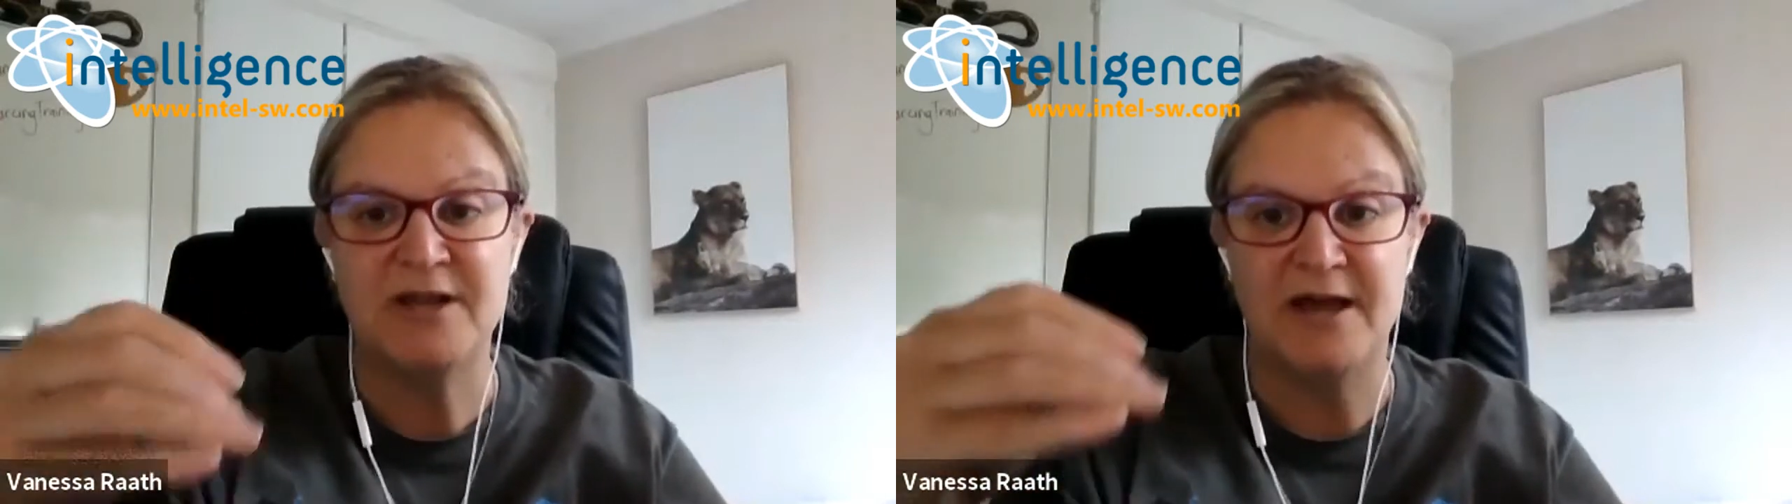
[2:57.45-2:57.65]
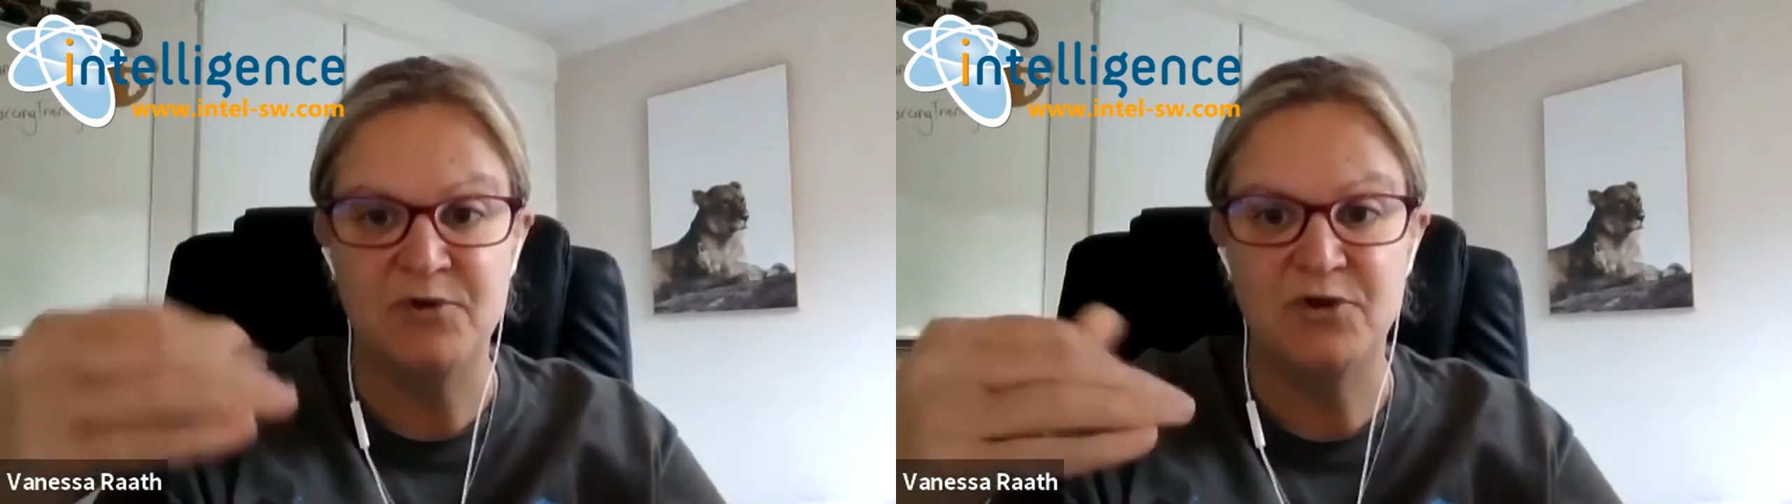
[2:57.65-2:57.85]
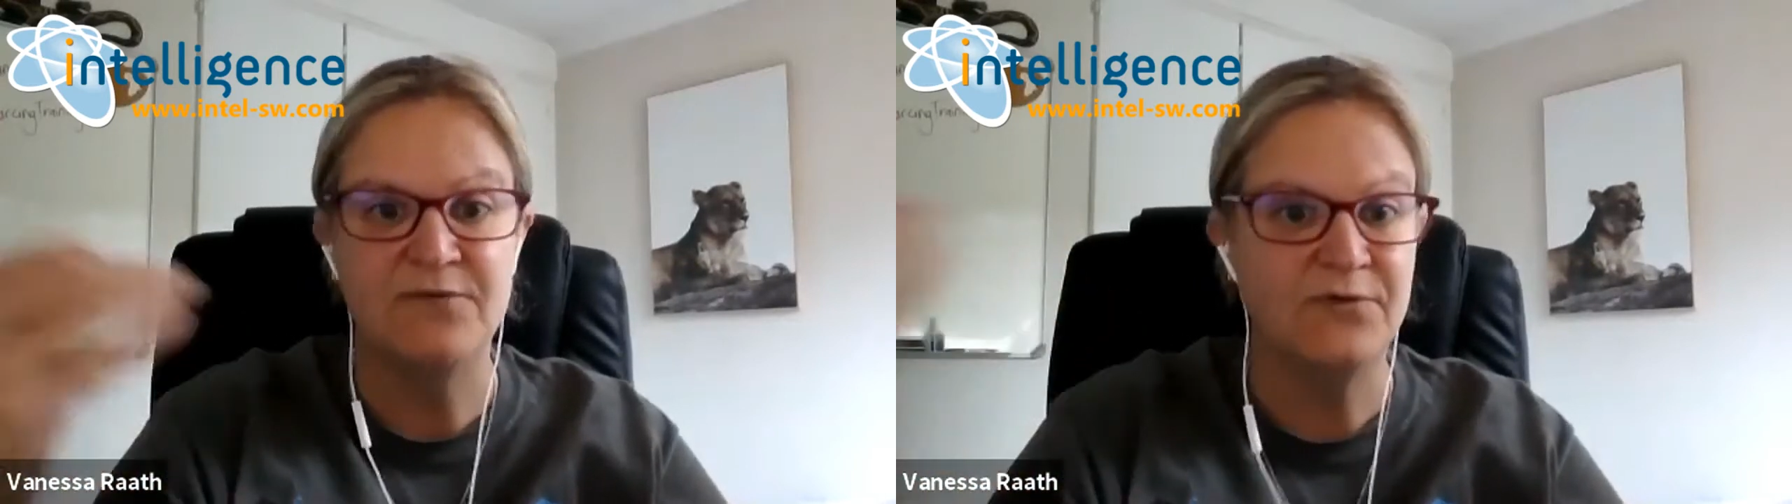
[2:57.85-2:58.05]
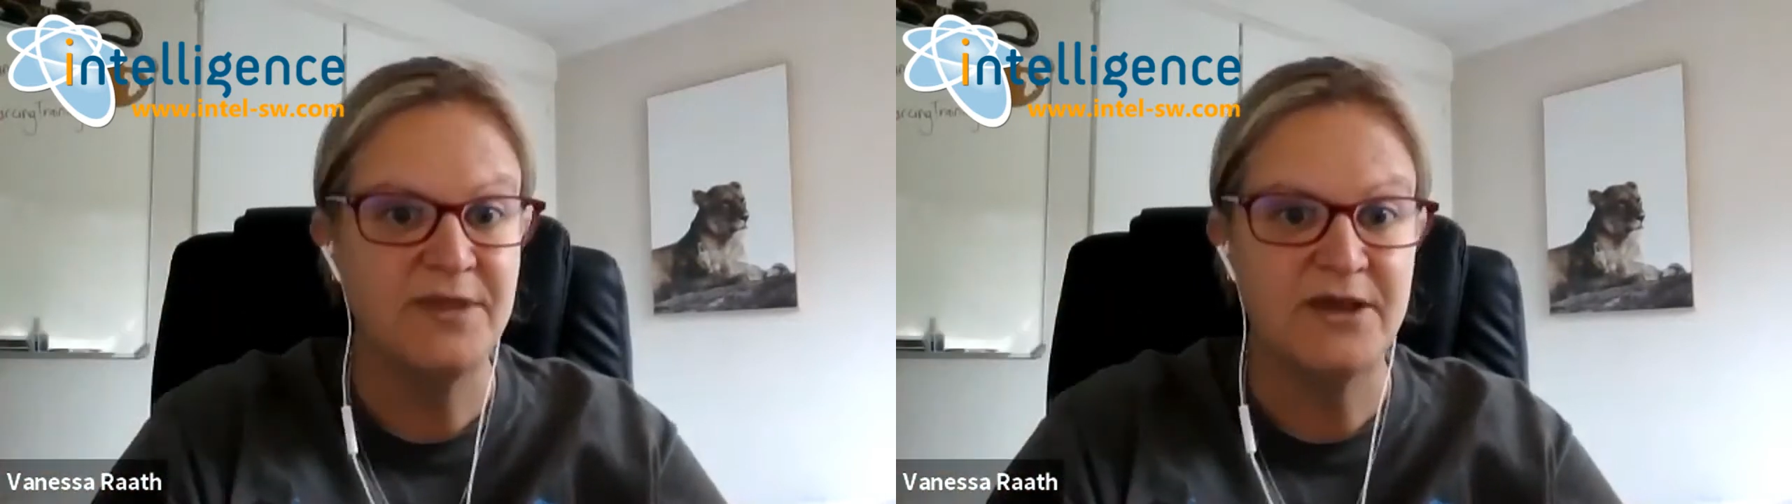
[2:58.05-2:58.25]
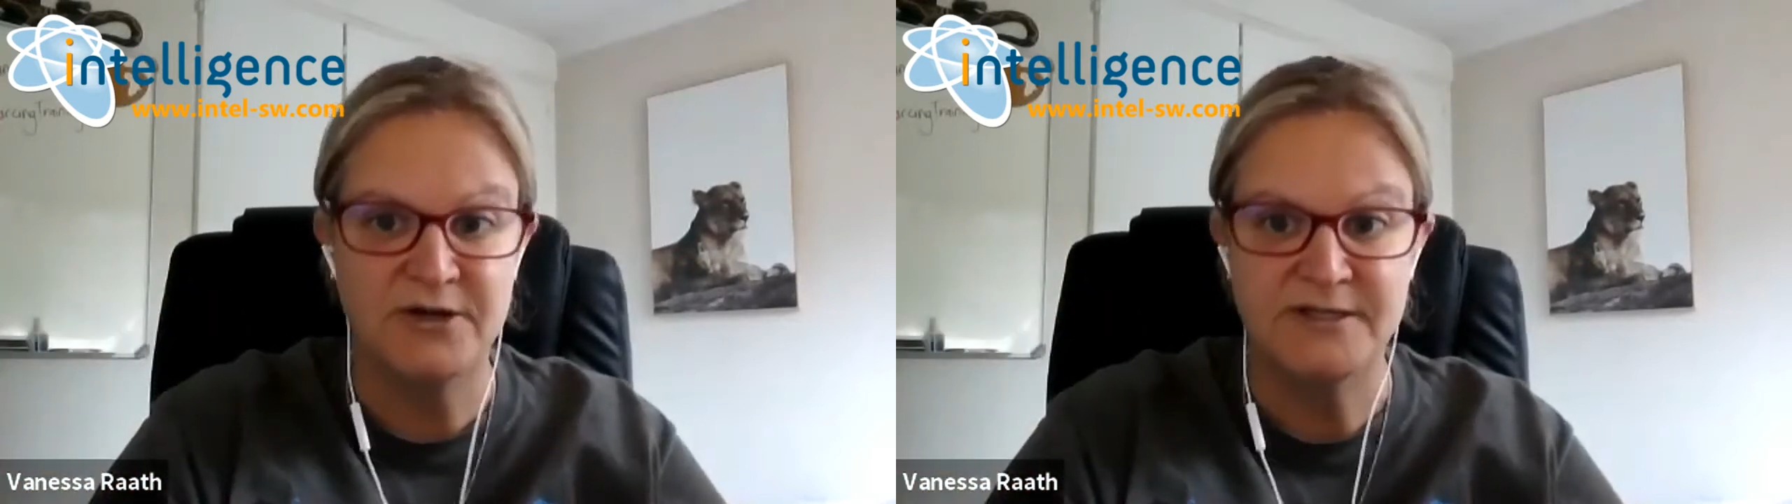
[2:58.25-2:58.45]
I'm looking for
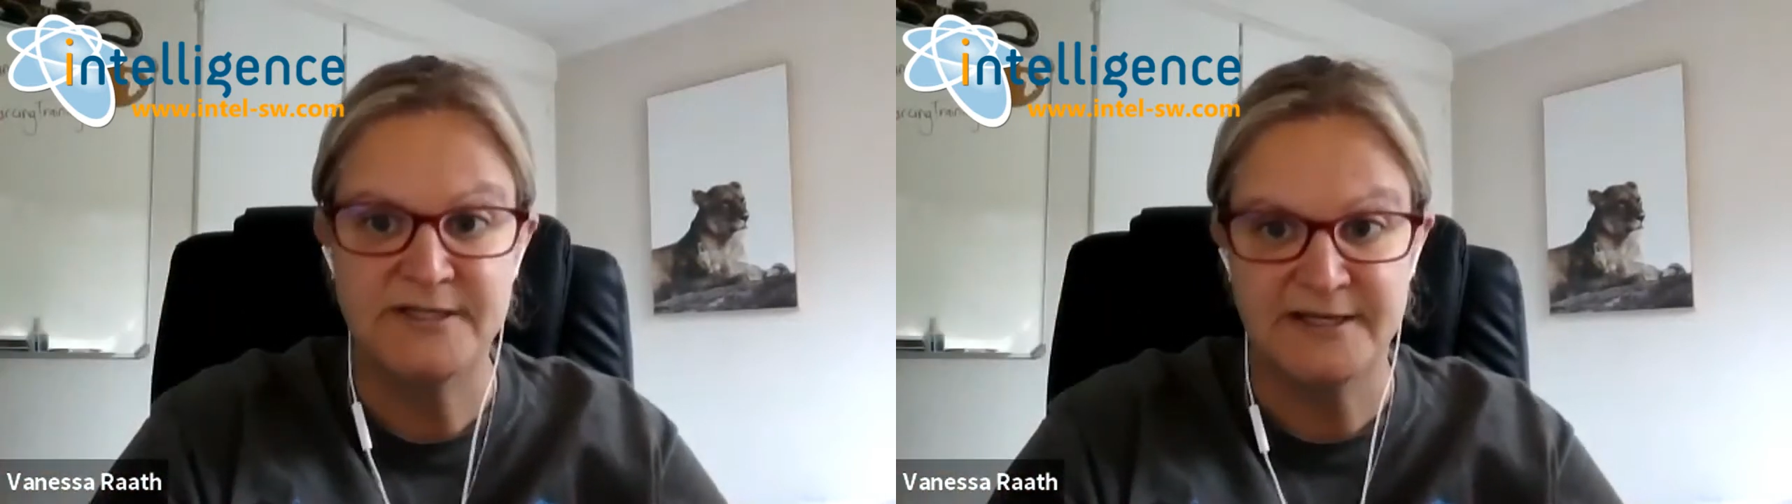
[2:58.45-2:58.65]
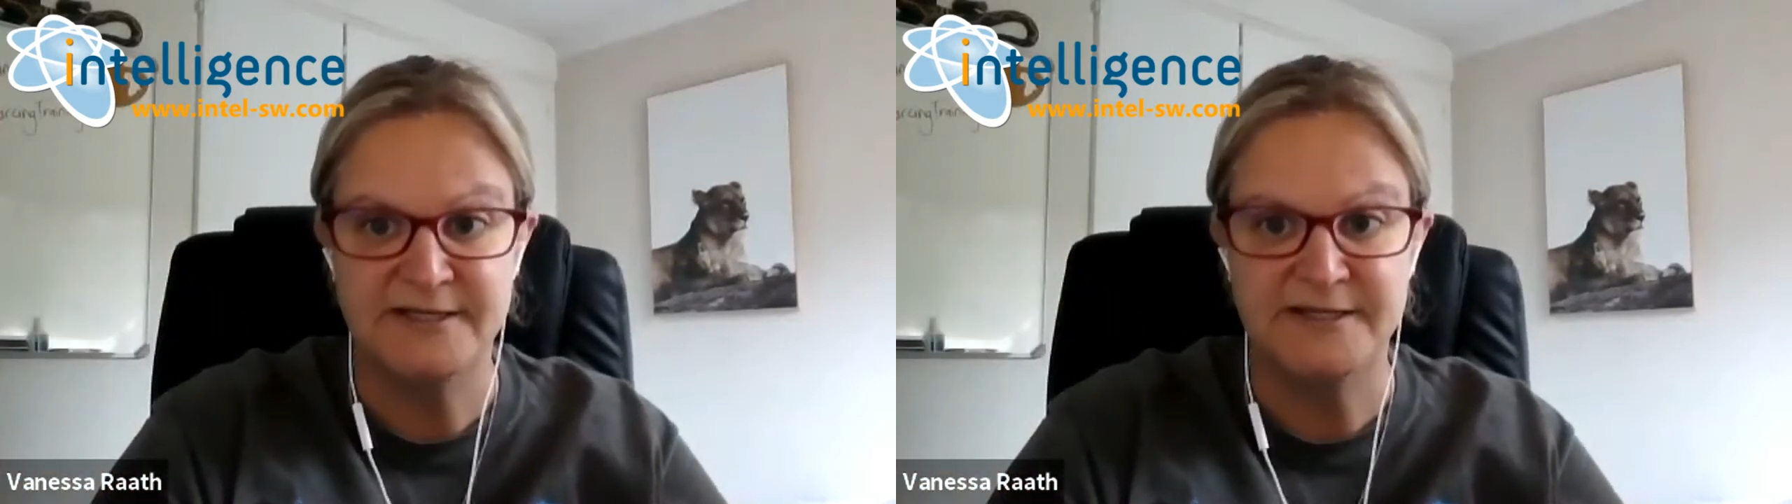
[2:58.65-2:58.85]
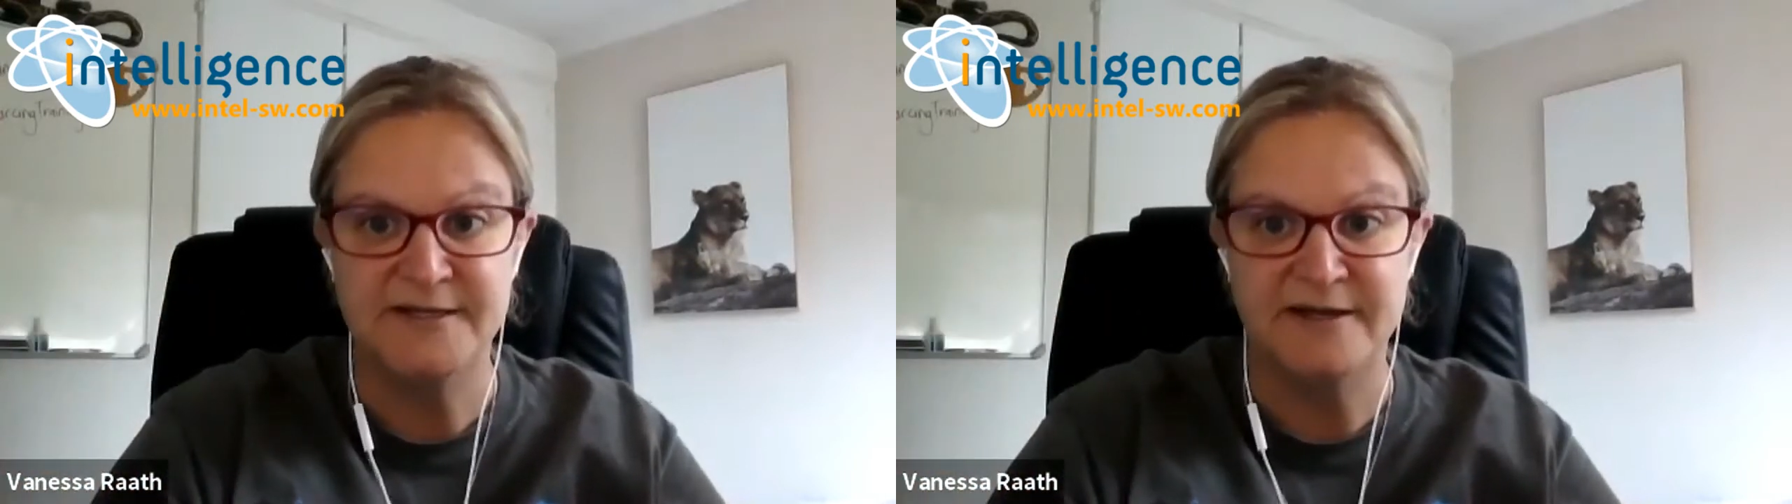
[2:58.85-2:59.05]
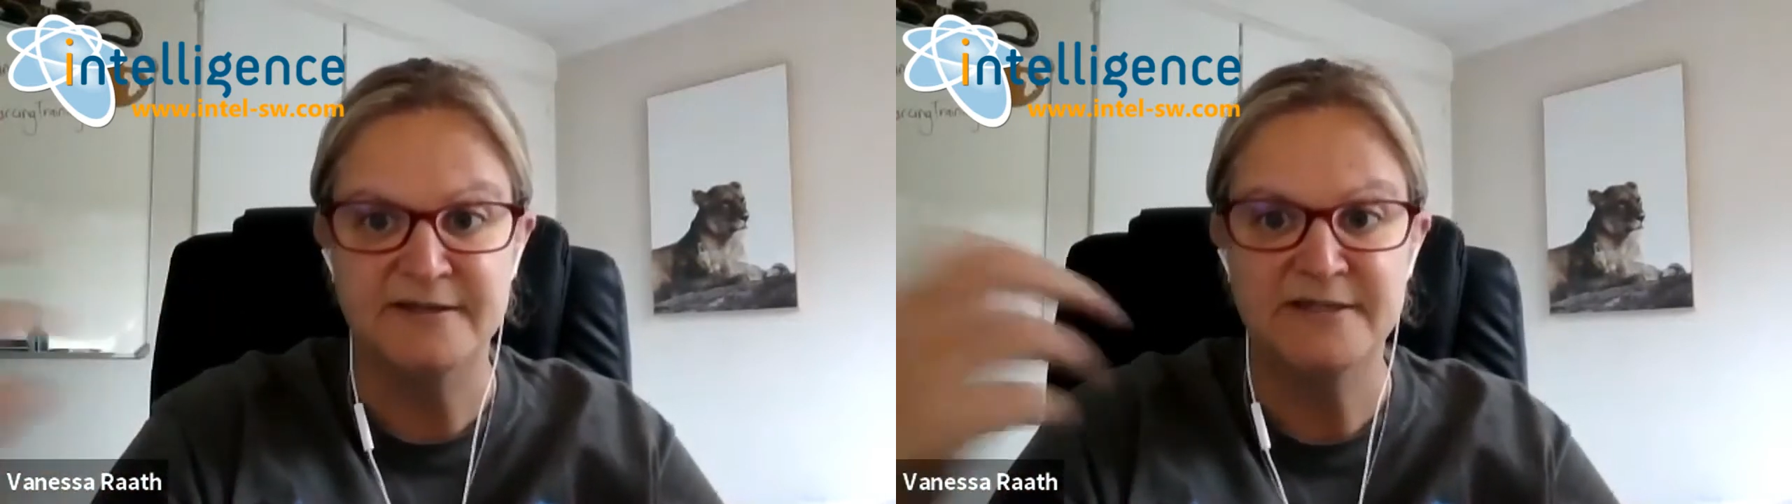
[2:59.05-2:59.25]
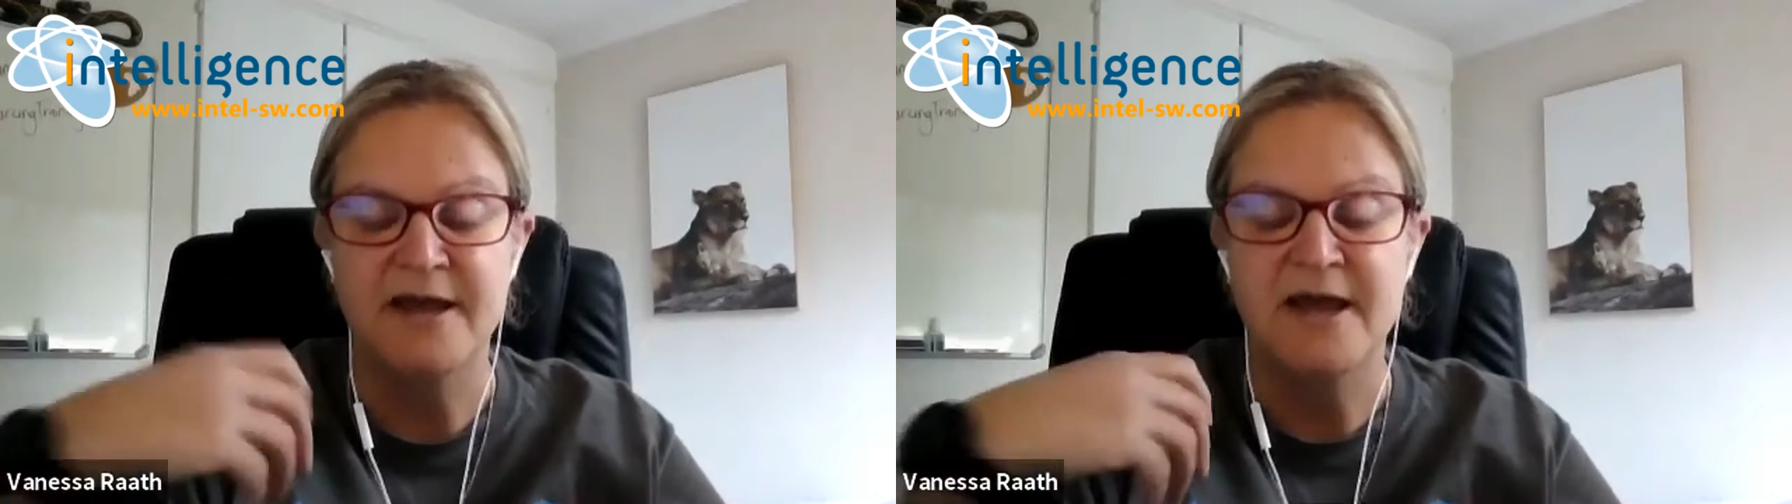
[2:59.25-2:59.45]
their contact details.